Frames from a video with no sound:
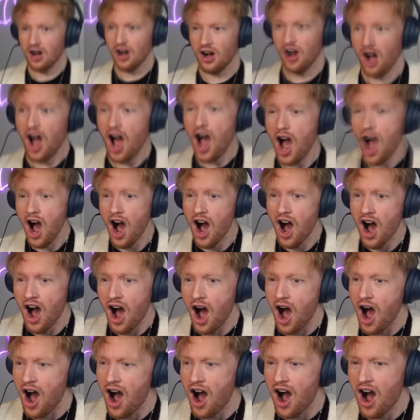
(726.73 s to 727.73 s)
Ah!
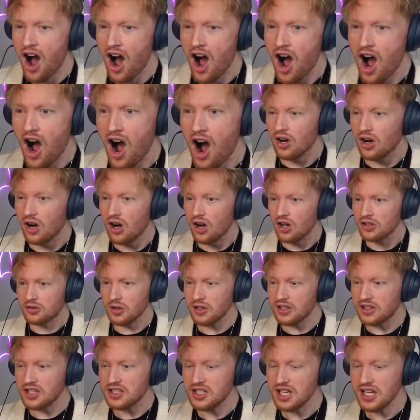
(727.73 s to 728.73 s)
Dude,
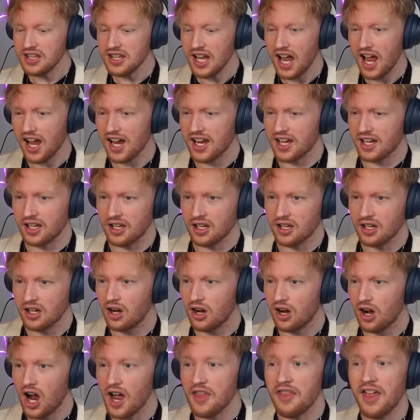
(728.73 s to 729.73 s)
does he die?
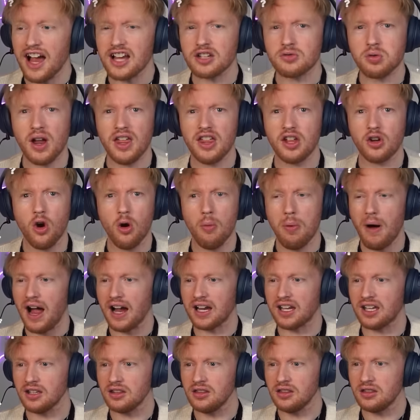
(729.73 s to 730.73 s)
And that's why they go back in